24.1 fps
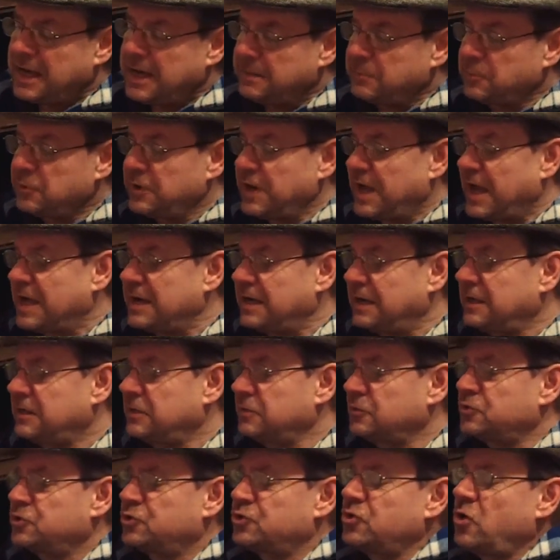and I'm going to add a
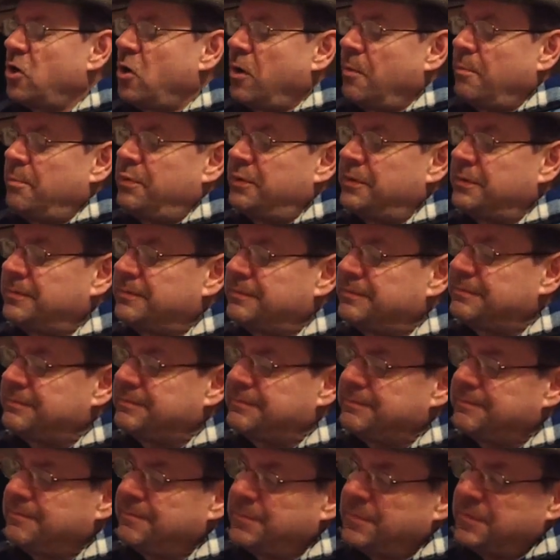little drop
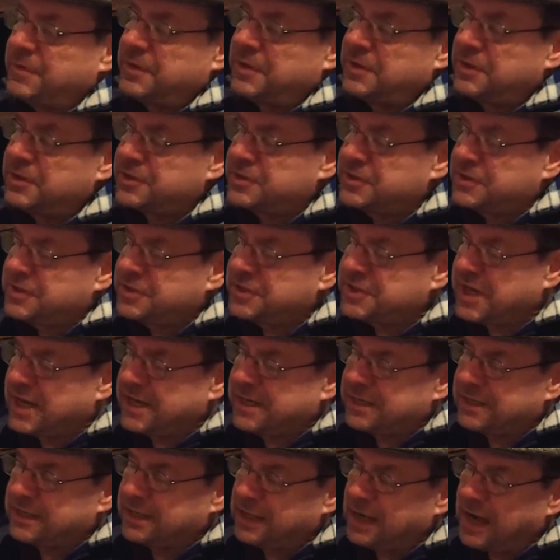to the
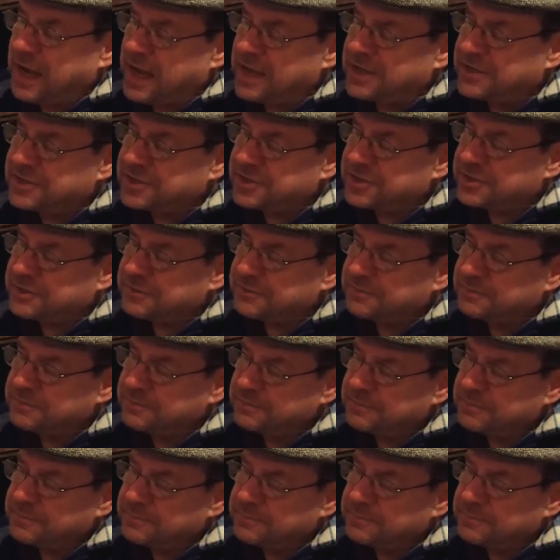second glass.